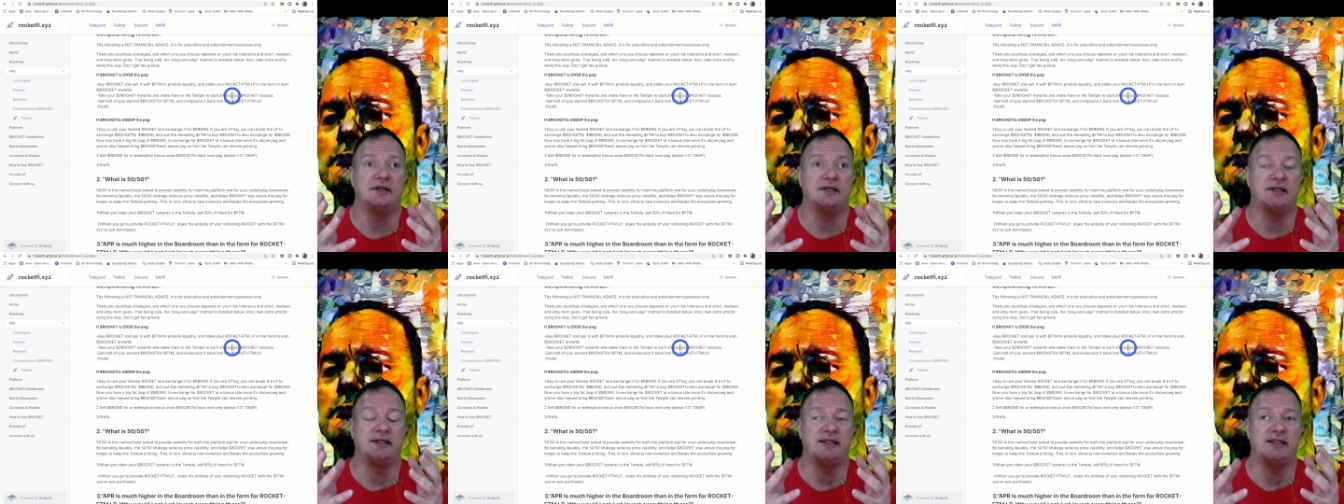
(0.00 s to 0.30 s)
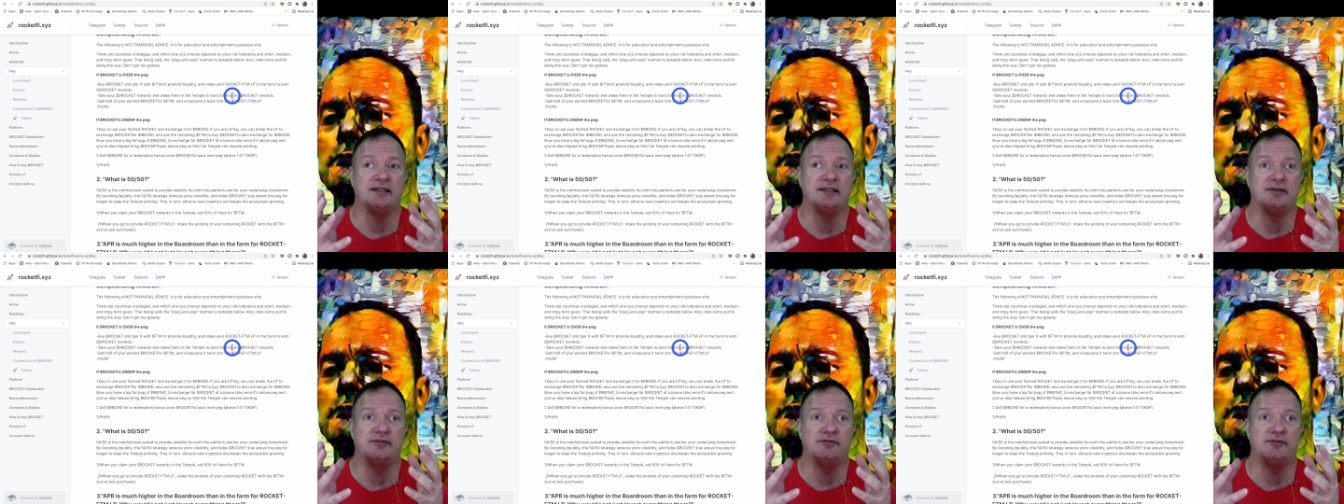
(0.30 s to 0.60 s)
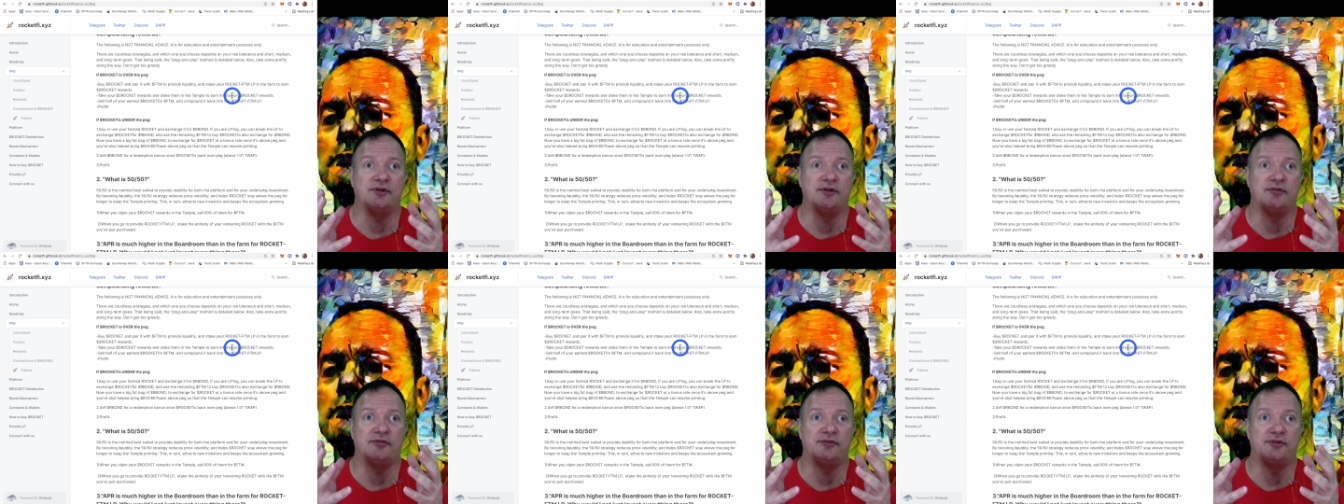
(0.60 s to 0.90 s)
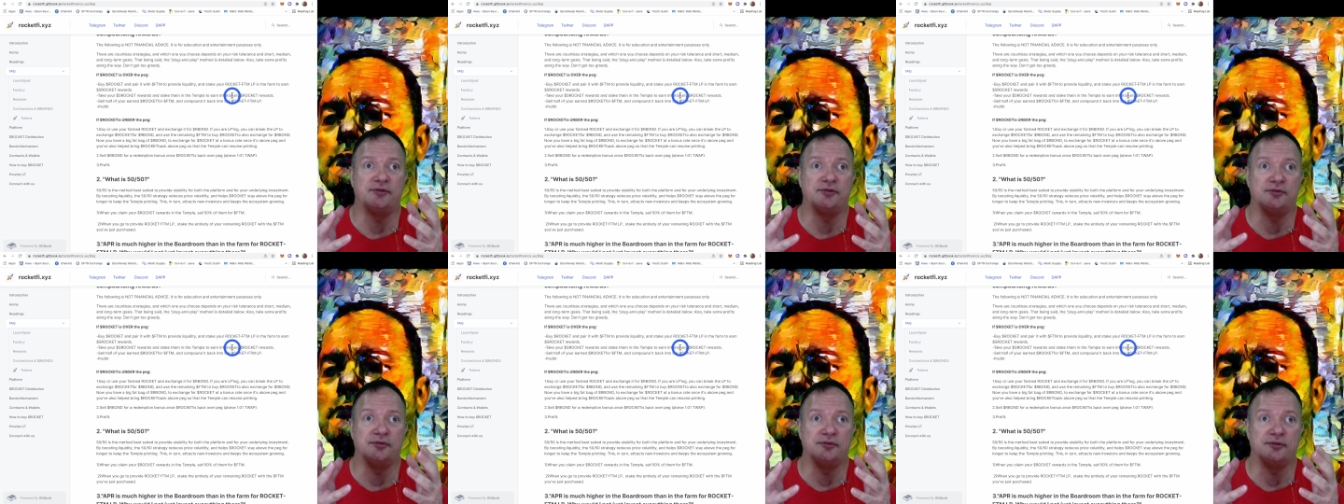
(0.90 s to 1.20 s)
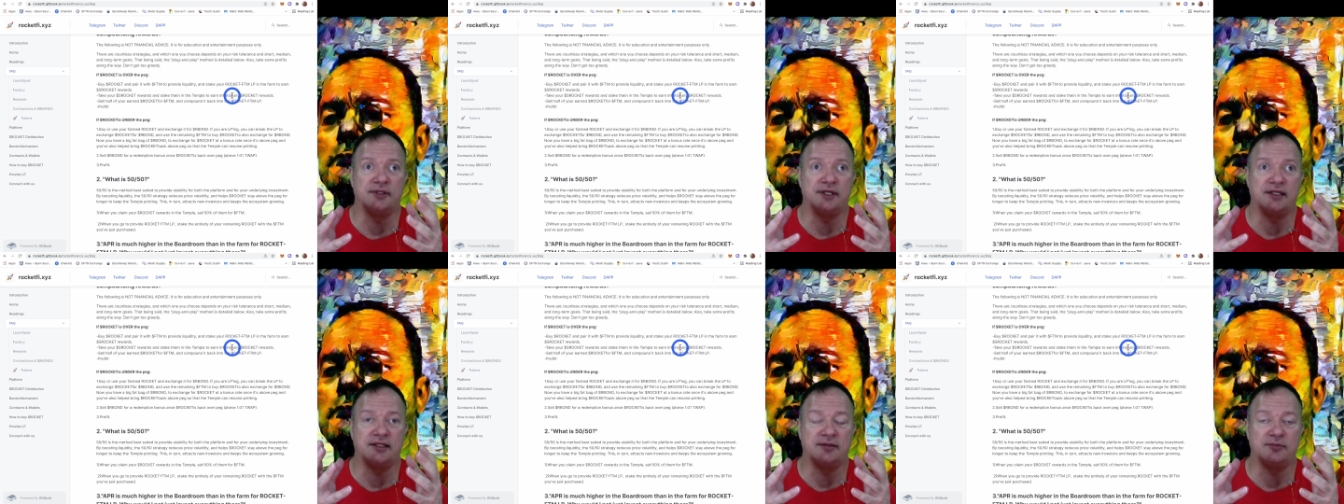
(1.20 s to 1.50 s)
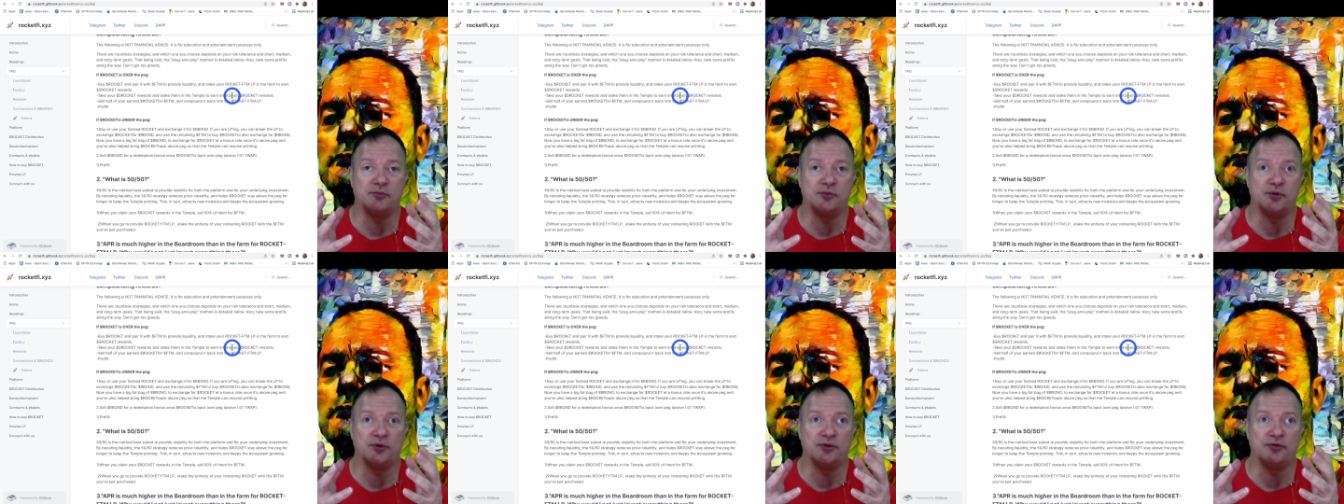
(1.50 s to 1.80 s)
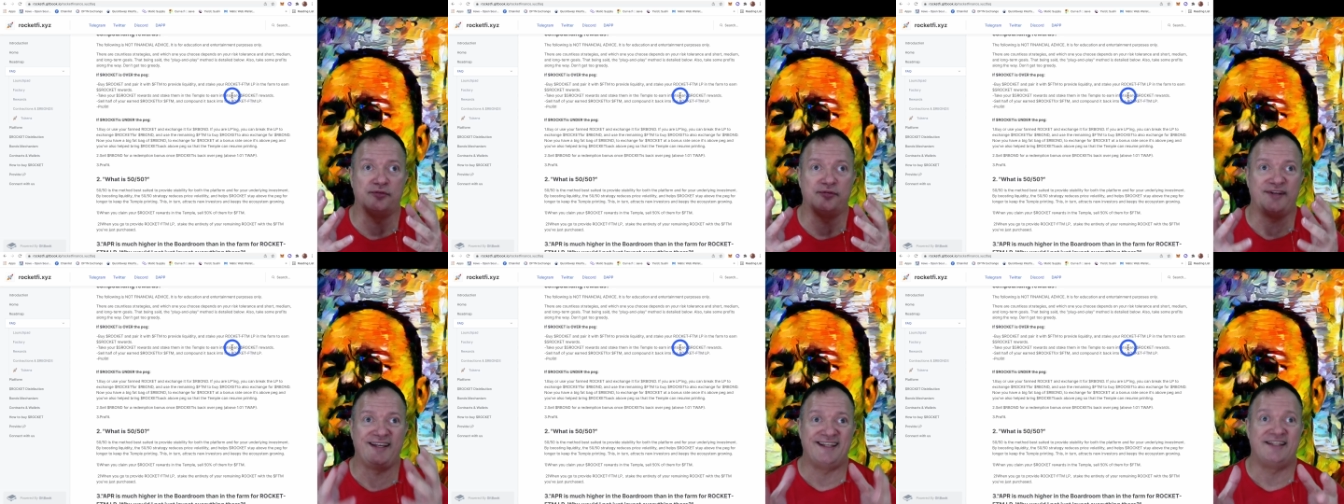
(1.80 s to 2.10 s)
get involved to get more
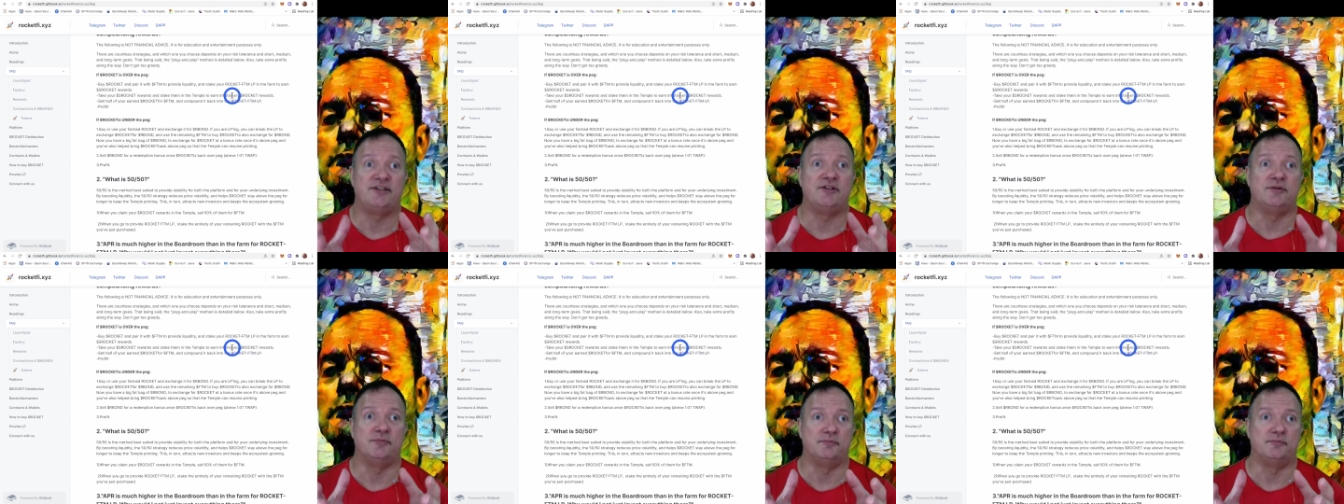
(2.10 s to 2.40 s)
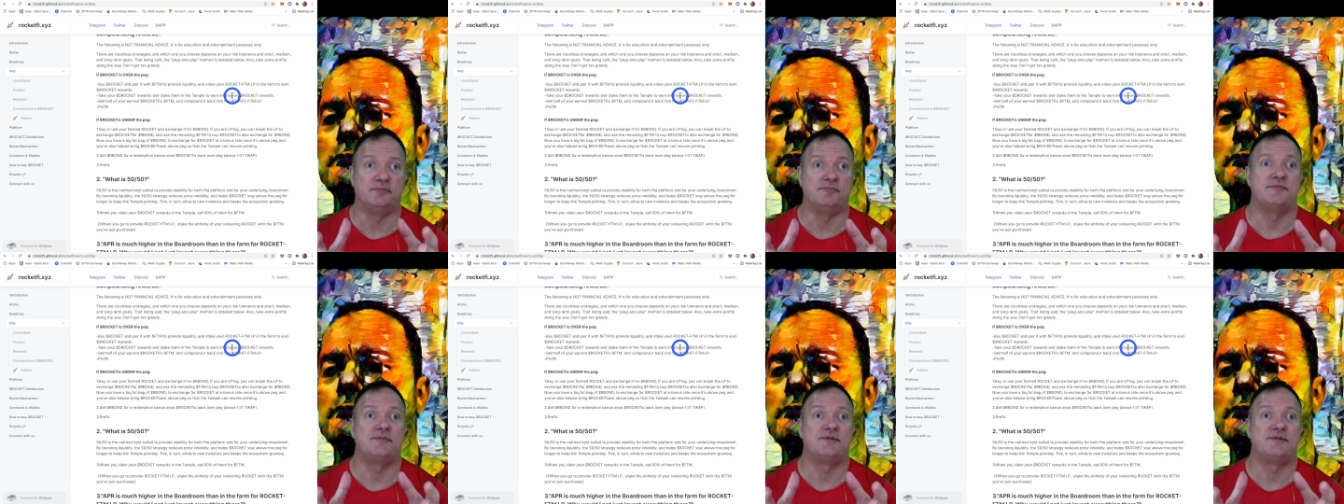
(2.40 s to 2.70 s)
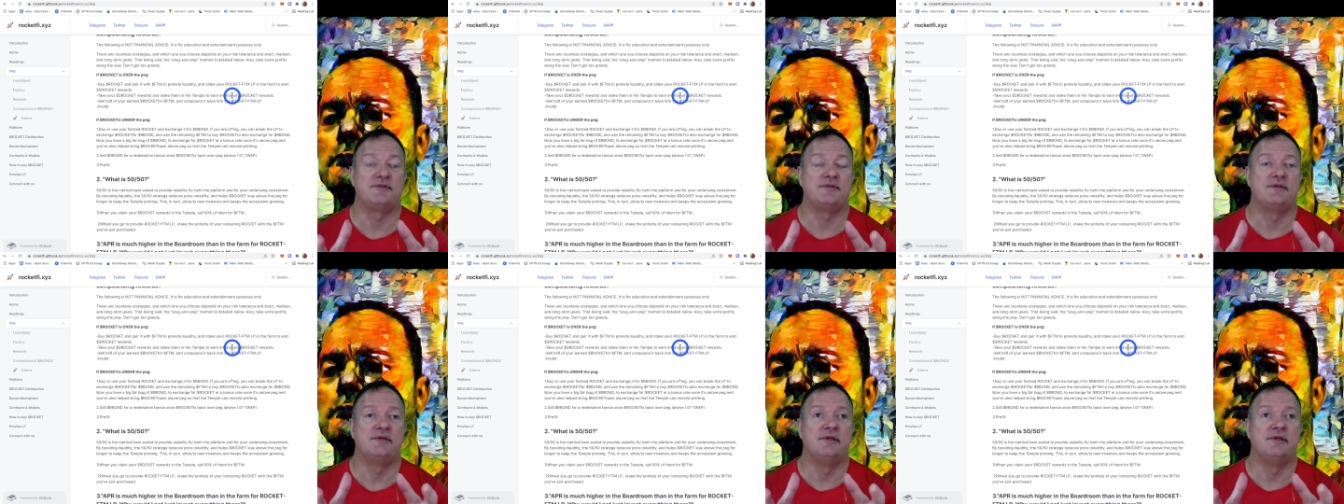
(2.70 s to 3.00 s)
Fantoms,